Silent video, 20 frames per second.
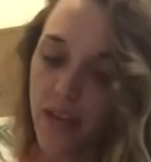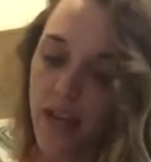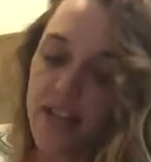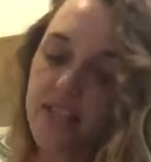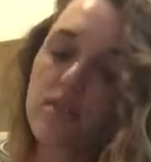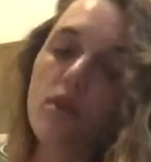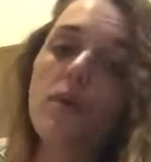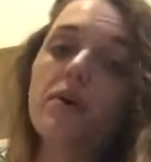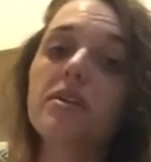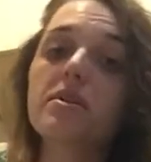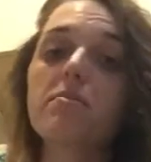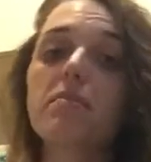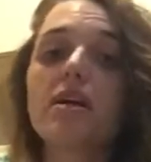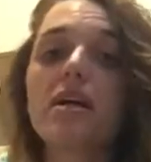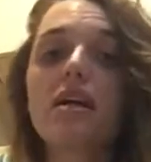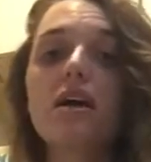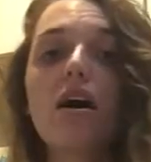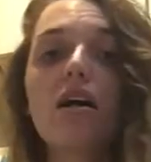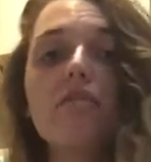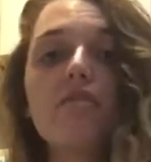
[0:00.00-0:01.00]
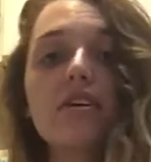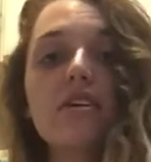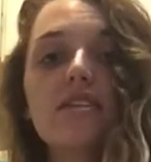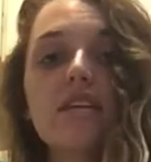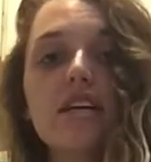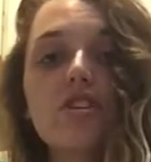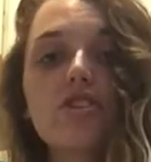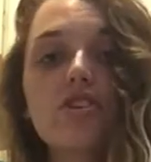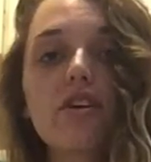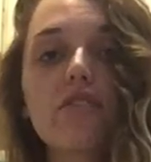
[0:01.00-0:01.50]
is going to be of a
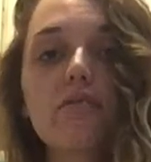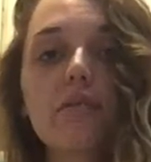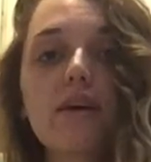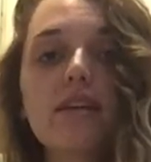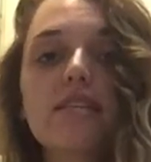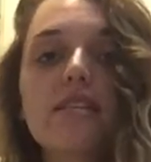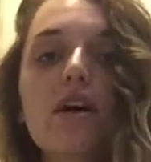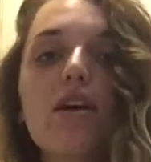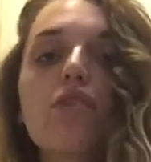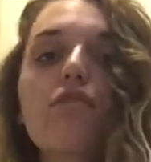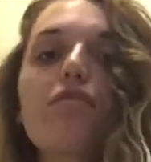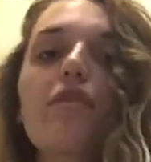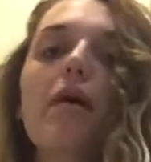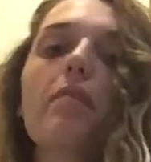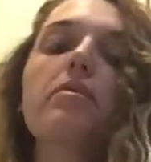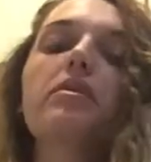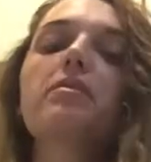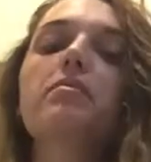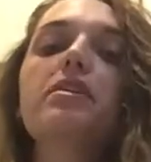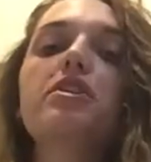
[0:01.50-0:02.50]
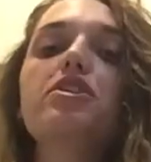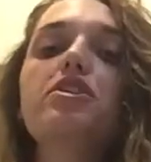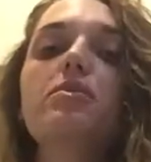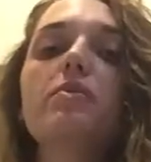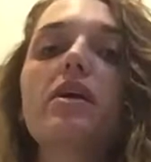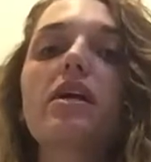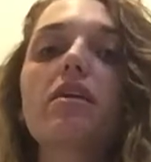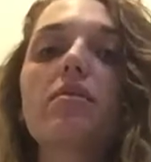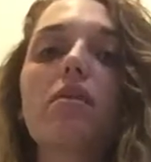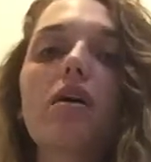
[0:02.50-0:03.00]
session of myself. I'm going to be
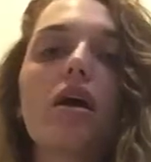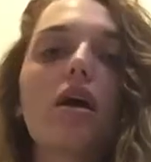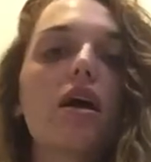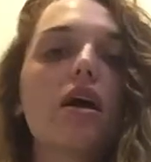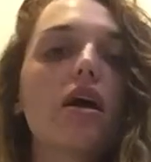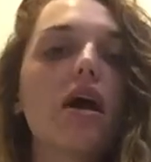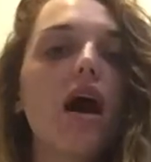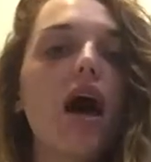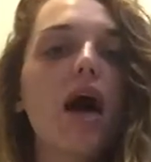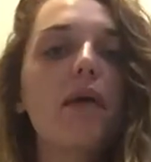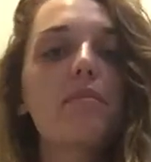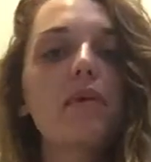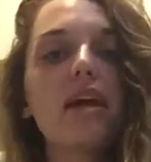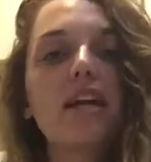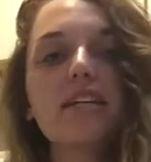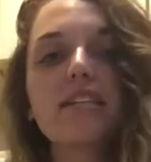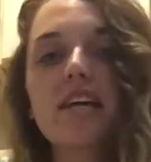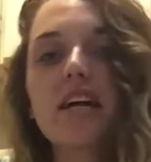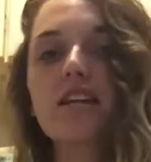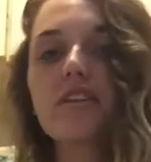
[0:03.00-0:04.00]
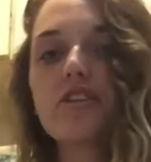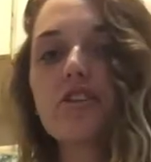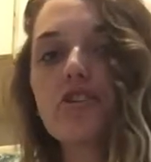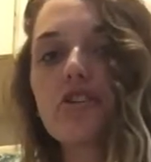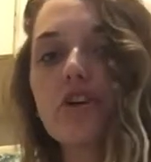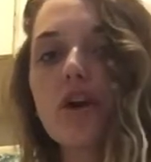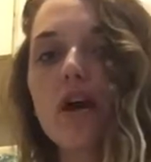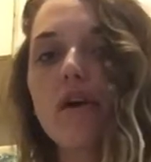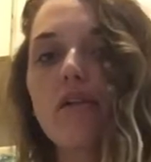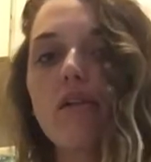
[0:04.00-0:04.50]
doing I'm not exactly
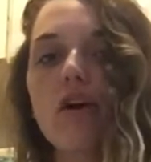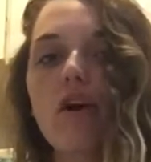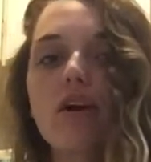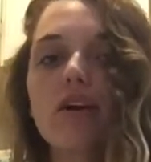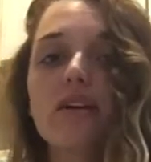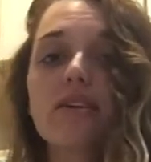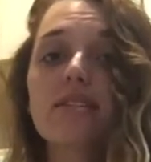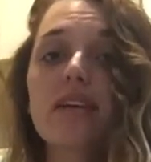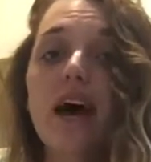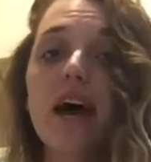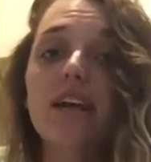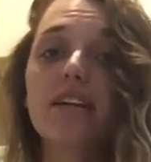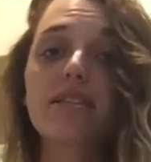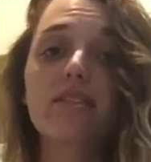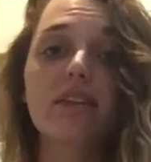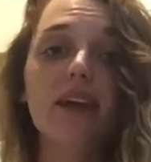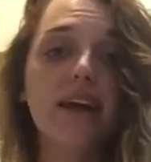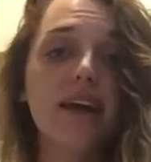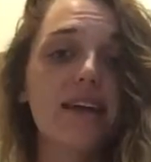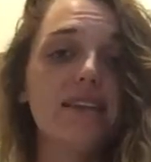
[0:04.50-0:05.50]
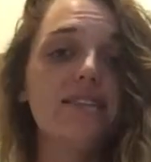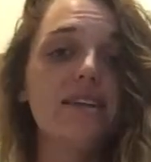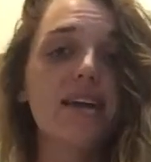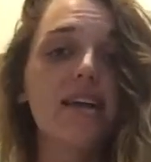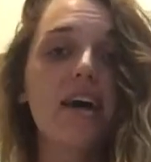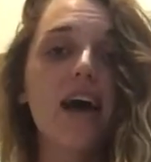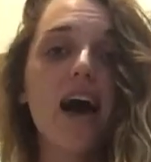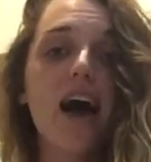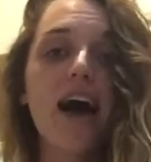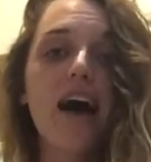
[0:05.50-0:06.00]
sure how long, because like I
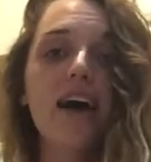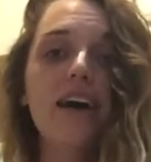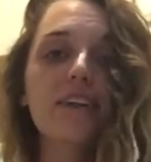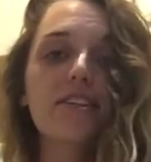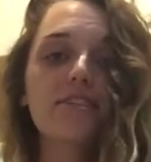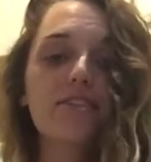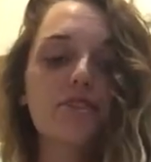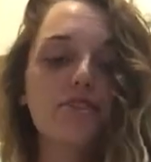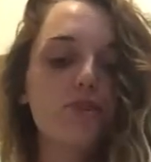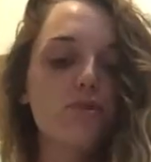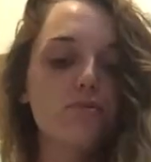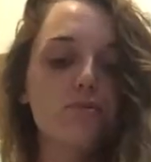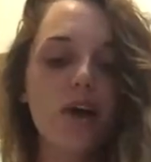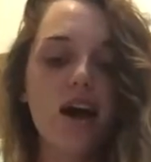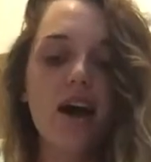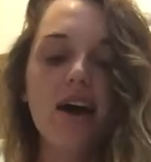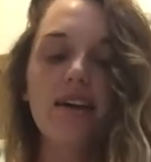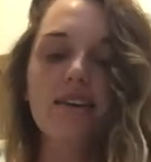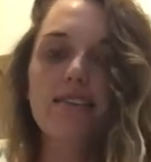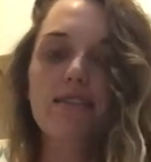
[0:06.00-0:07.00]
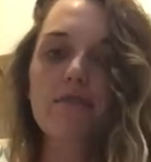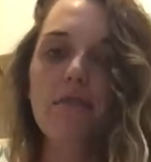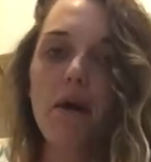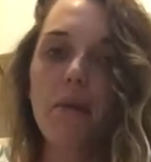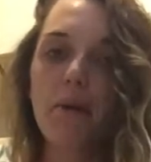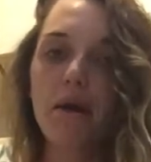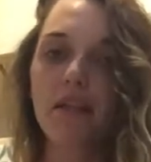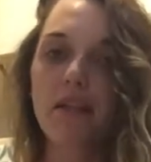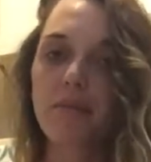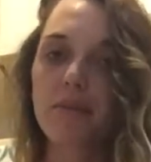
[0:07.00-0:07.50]
said, I do not
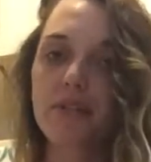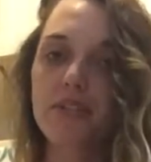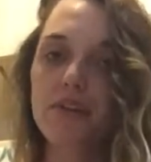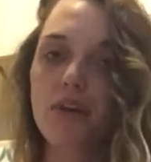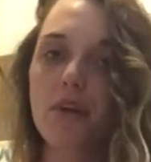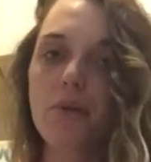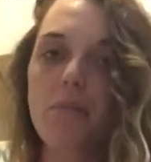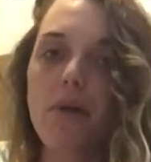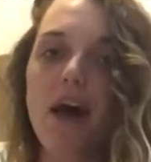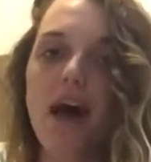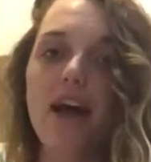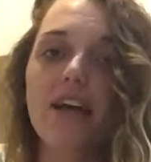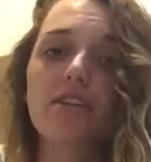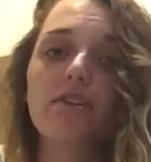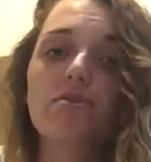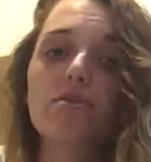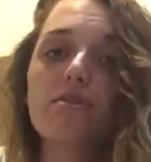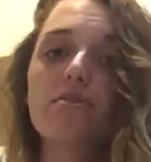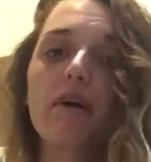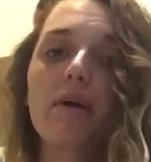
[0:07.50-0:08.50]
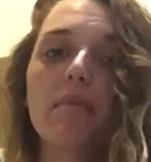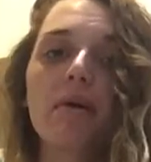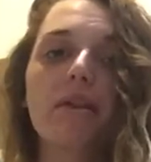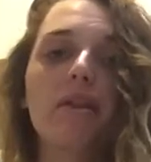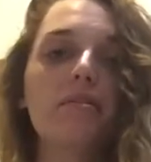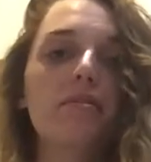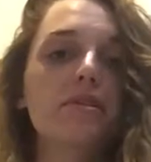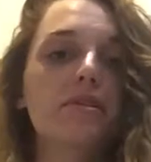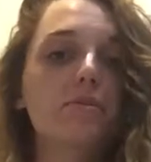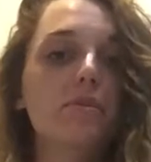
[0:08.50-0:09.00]
defy my limits on a mat. I don't defy
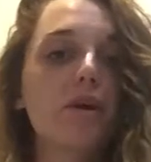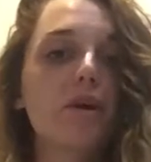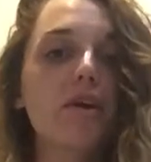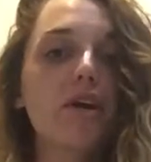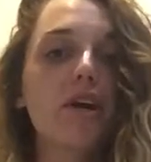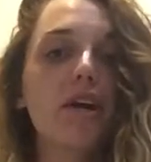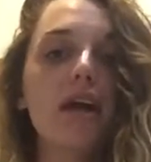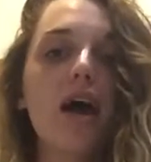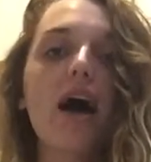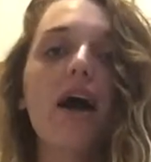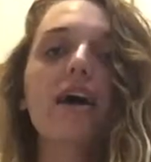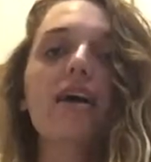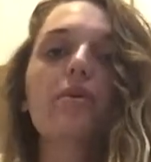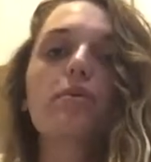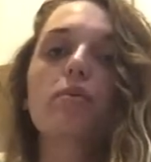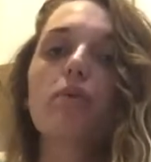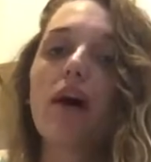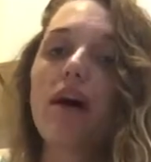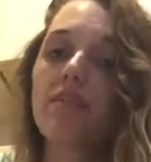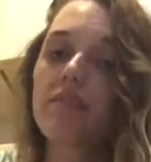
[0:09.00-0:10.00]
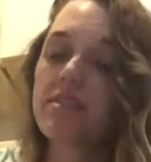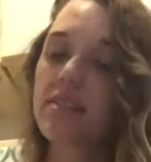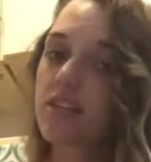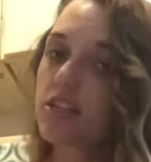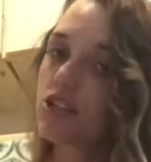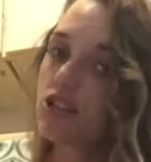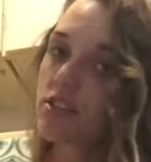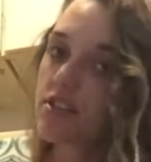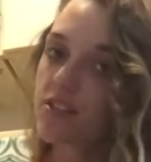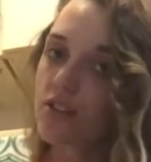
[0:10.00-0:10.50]
my limits, period. I will have a
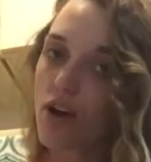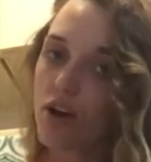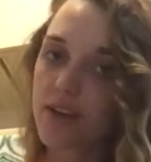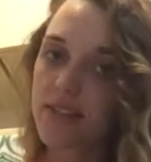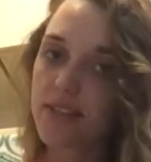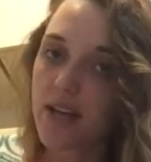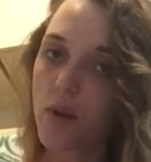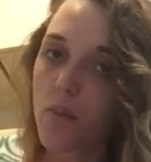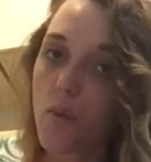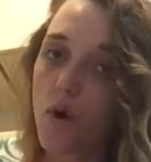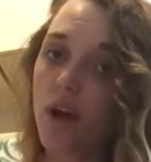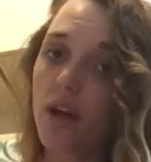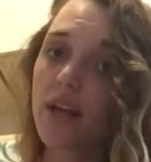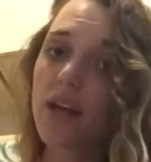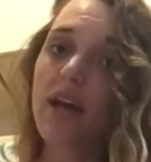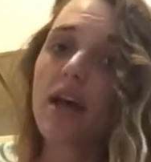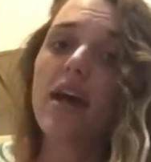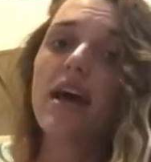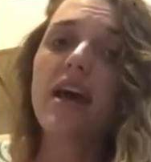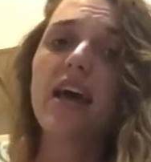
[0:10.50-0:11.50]
session as long as I want.